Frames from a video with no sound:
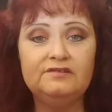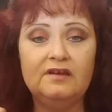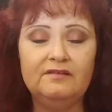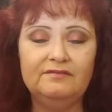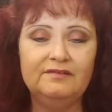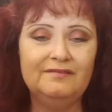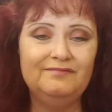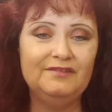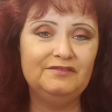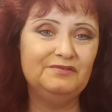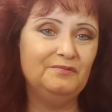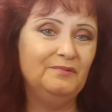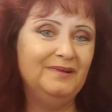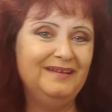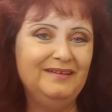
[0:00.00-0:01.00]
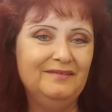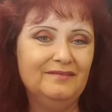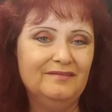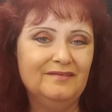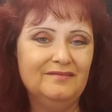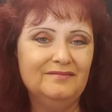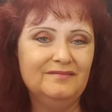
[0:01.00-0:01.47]
I don't know if a
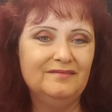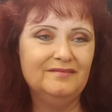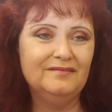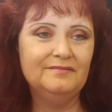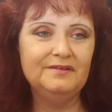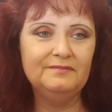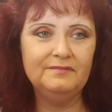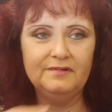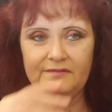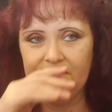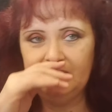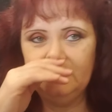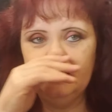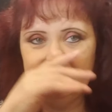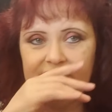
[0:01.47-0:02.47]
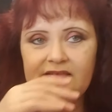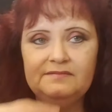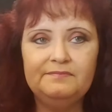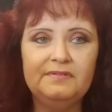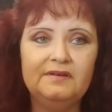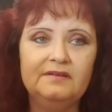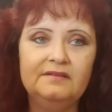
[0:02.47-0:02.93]
20-year-old girl would want this,
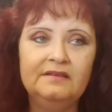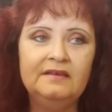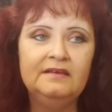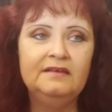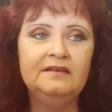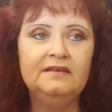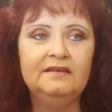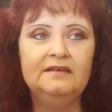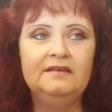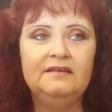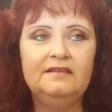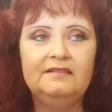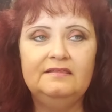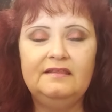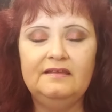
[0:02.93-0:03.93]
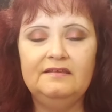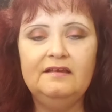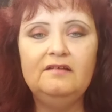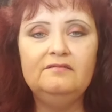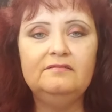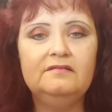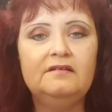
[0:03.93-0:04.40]
but
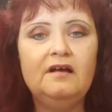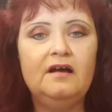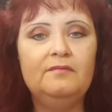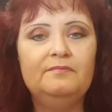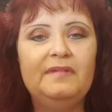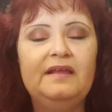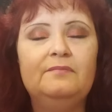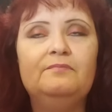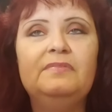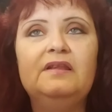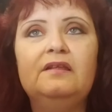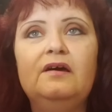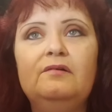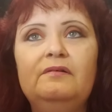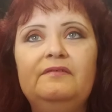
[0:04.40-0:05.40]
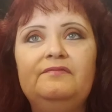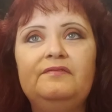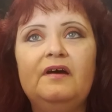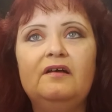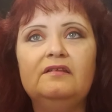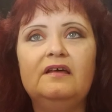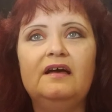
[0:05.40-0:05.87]
y'all comment below if
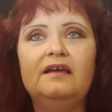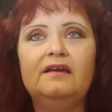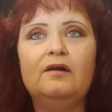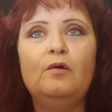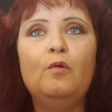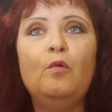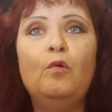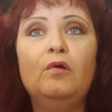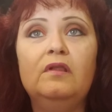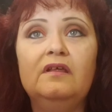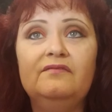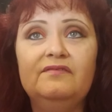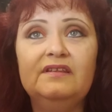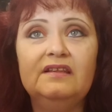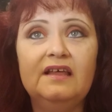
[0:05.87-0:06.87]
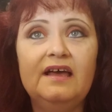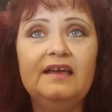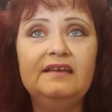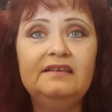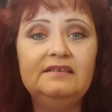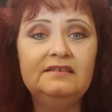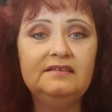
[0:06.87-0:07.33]
y'all like oil of
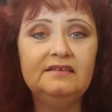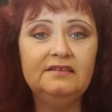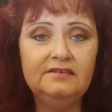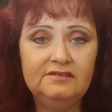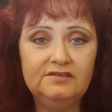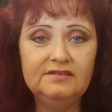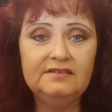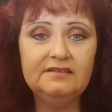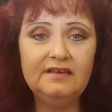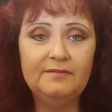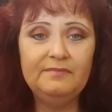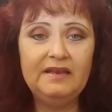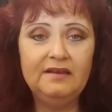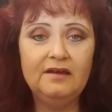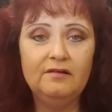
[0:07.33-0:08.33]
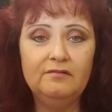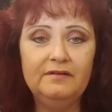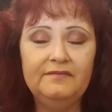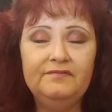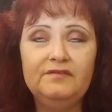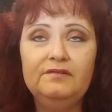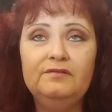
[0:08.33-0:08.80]
Lay. Can you just let me know
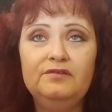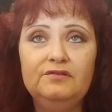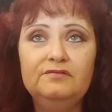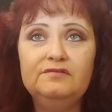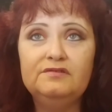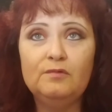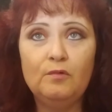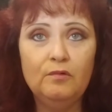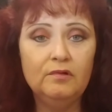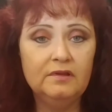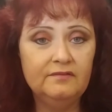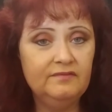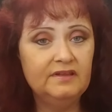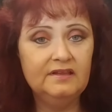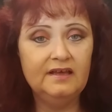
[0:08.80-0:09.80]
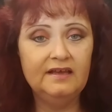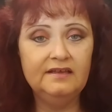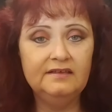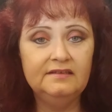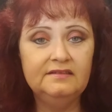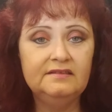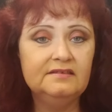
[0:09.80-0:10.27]
if you use oil of
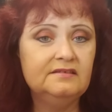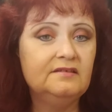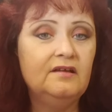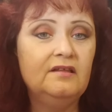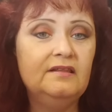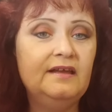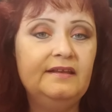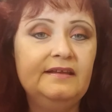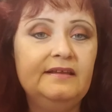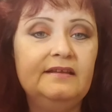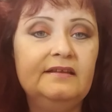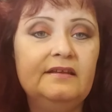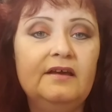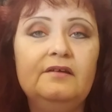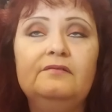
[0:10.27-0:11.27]
Lay? That's all I need to know.